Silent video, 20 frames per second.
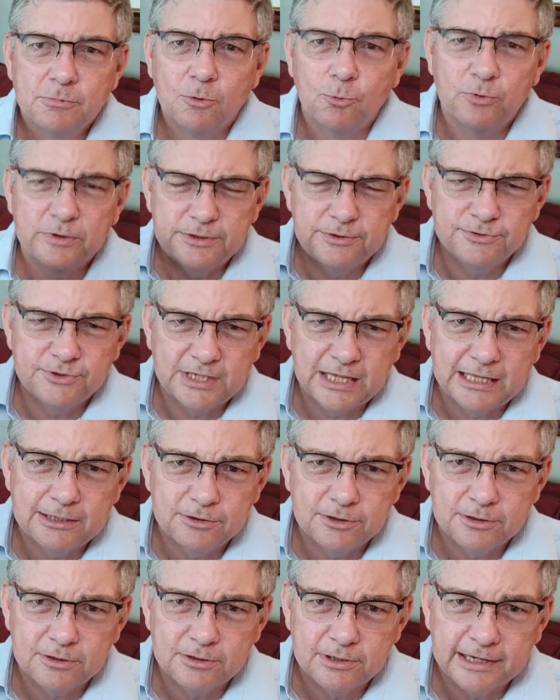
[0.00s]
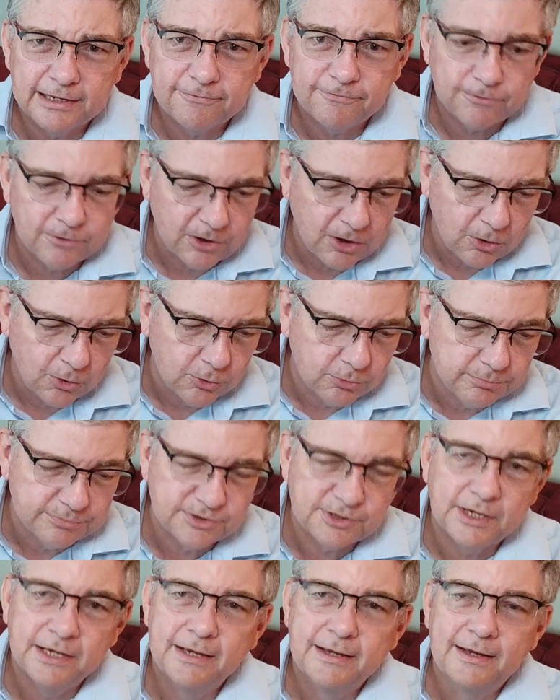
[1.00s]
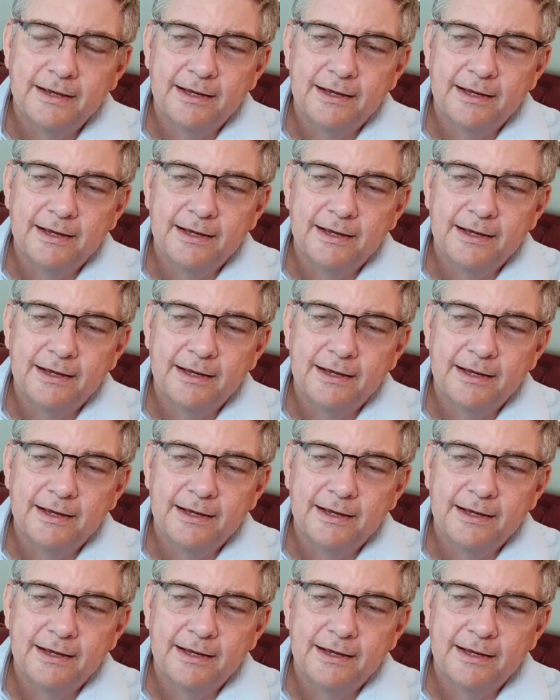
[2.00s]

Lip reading: Well, what does that look like for homes?